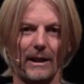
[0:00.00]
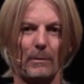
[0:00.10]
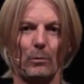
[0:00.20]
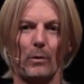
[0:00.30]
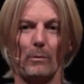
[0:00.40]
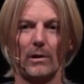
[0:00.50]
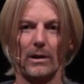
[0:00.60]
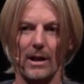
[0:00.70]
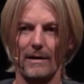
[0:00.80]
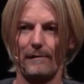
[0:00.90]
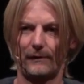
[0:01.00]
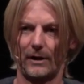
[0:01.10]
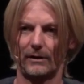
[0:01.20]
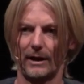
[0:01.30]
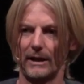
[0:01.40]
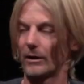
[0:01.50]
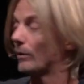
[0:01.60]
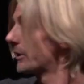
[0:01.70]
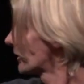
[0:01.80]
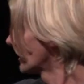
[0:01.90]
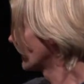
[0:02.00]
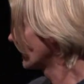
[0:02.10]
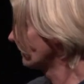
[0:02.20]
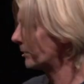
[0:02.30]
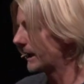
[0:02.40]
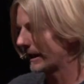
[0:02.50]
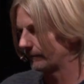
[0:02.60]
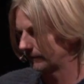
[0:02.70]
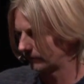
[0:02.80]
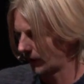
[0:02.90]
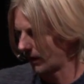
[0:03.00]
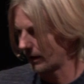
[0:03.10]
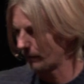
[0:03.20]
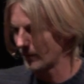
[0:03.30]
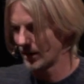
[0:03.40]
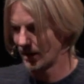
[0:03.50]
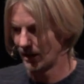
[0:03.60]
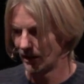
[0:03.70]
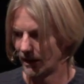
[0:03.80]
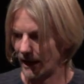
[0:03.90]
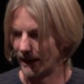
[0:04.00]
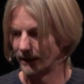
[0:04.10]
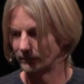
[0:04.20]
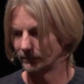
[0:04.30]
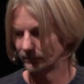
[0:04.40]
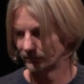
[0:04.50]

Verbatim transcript: But we would love to take questions if we have time. Um,